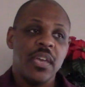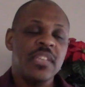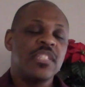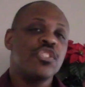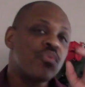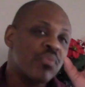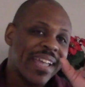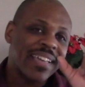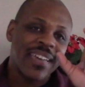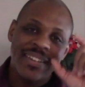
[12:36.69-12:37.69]
is a
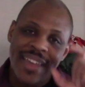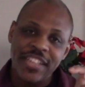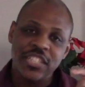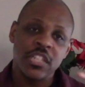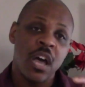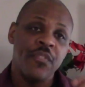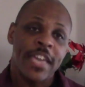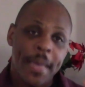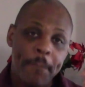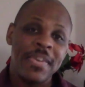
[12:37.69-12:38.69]
direct connection of
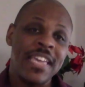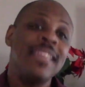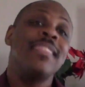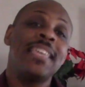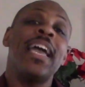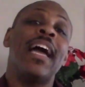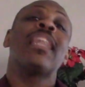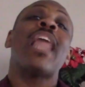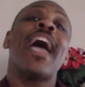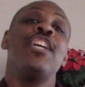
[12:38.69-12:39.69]
him being the
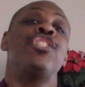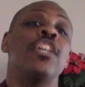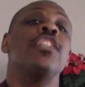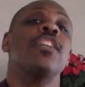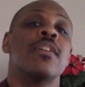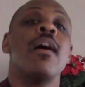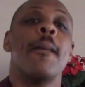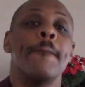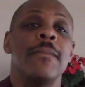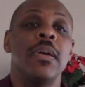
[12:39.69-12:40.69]
Elijah to
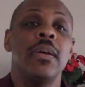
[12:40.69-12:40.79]
come